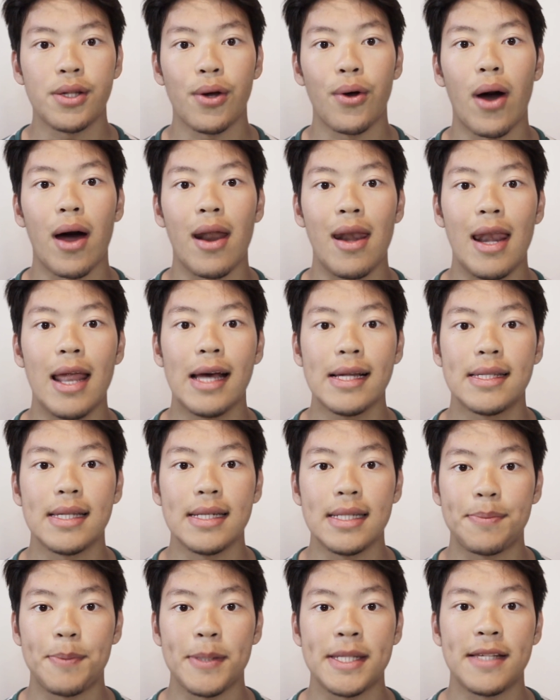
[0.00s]
So unless
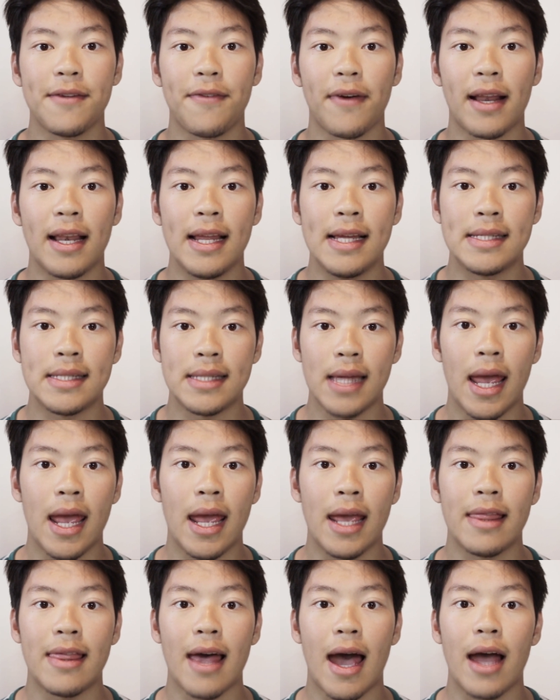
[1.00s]
they specifically
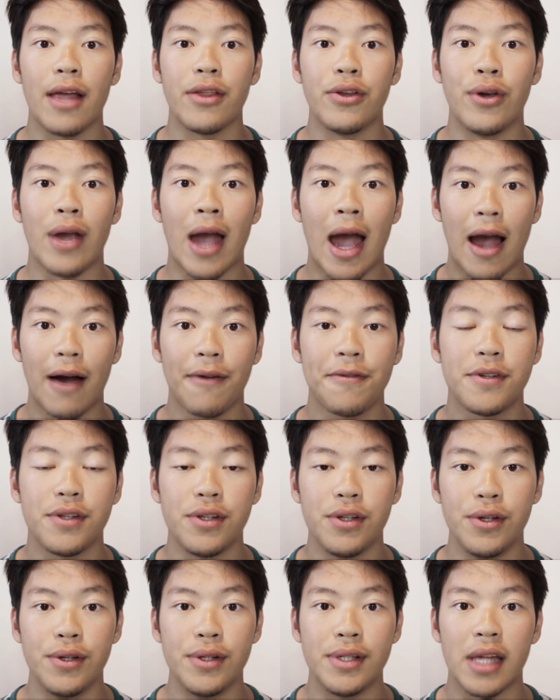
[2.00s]
say that you have
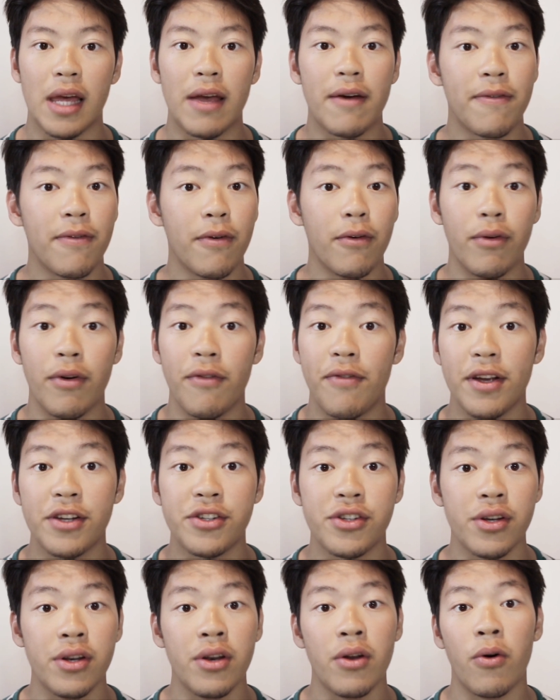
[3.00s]
to use it for
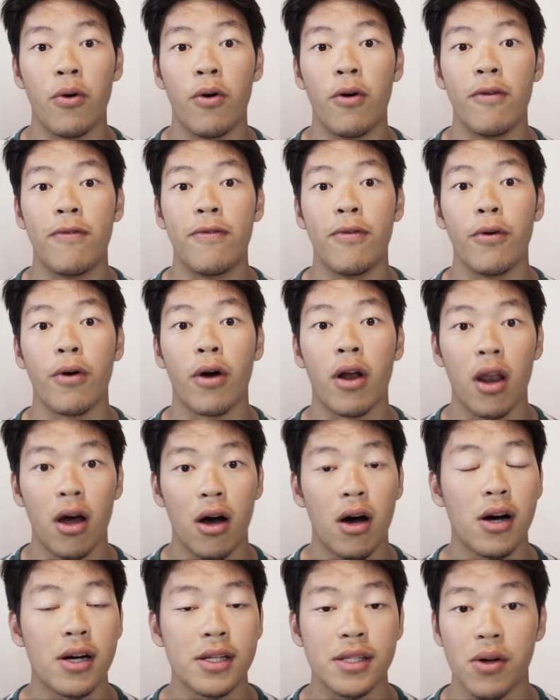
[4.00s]
revision or for
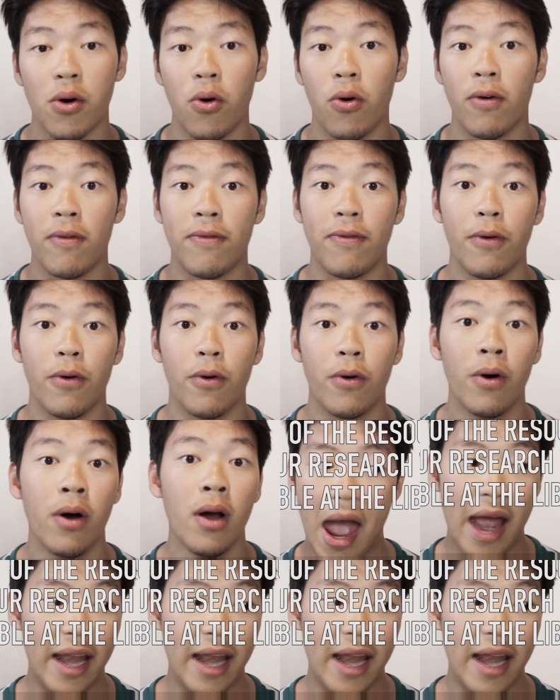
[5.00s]
class or for